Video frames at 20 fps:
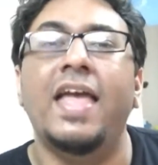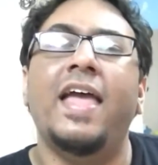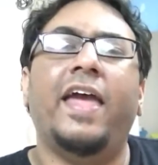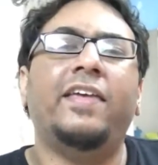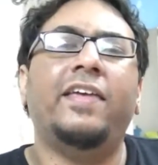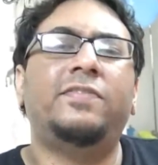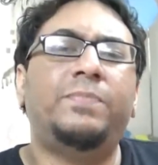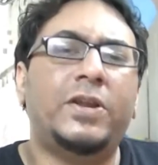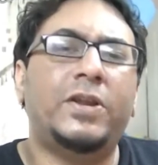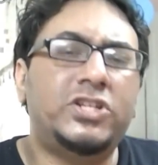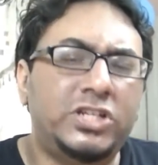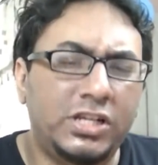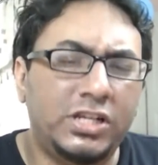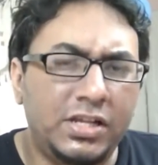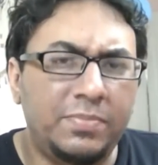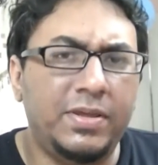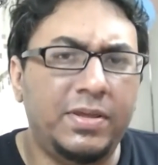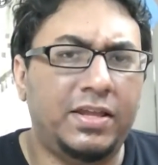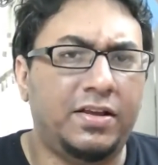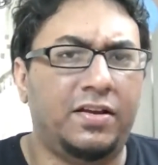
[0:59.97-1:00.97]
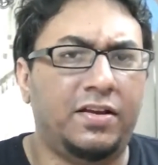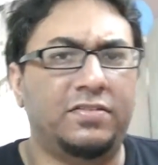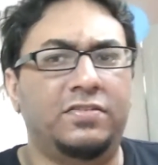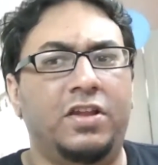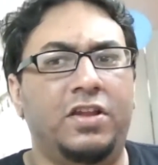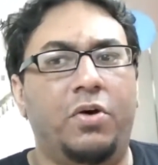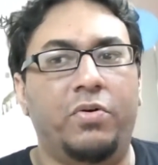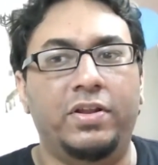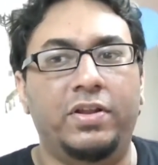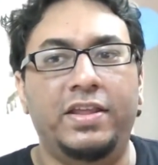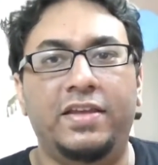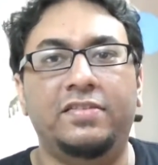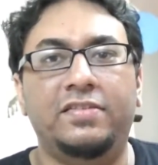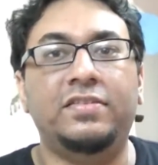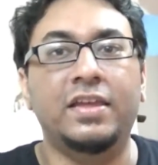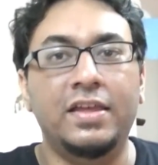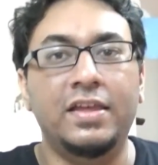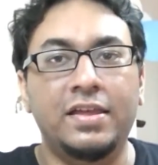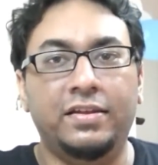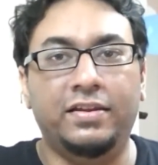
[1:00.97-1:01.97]
Especially because nowadays,
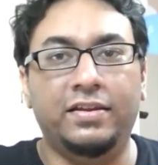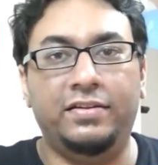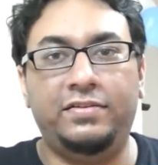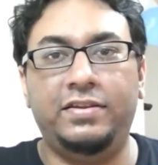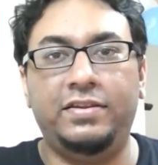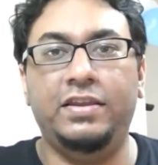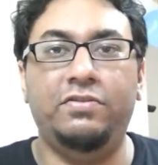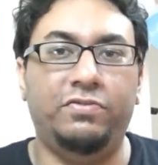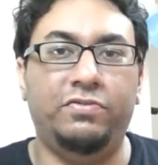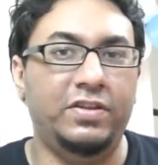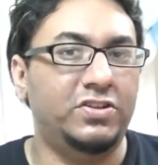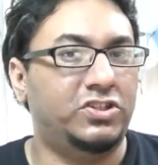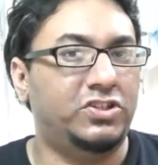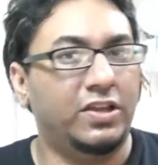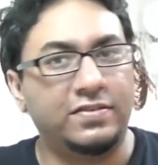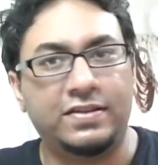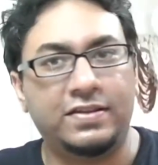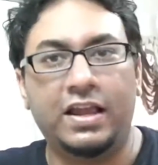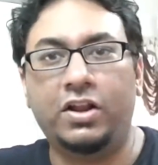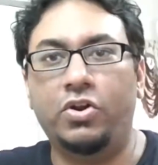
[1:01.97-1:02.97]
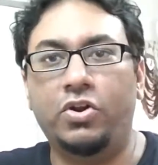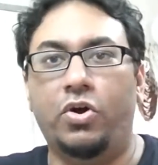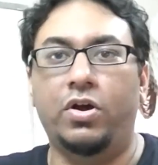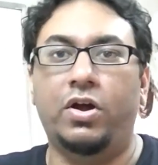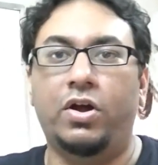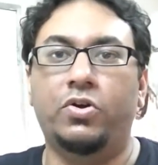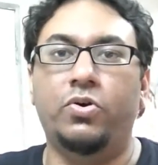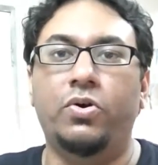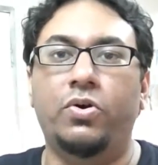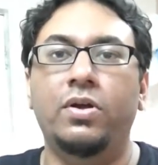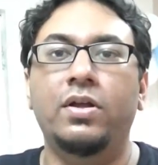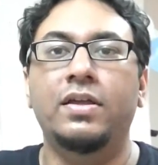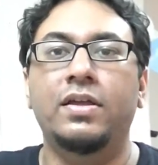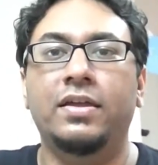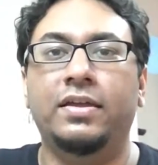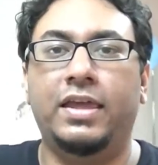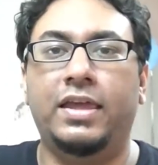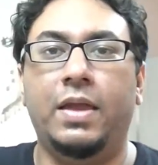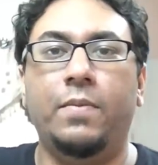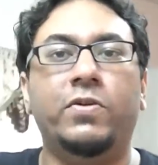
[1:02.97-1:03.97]
the TVs, just like long ago,
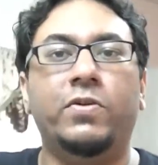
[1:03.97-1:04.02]
came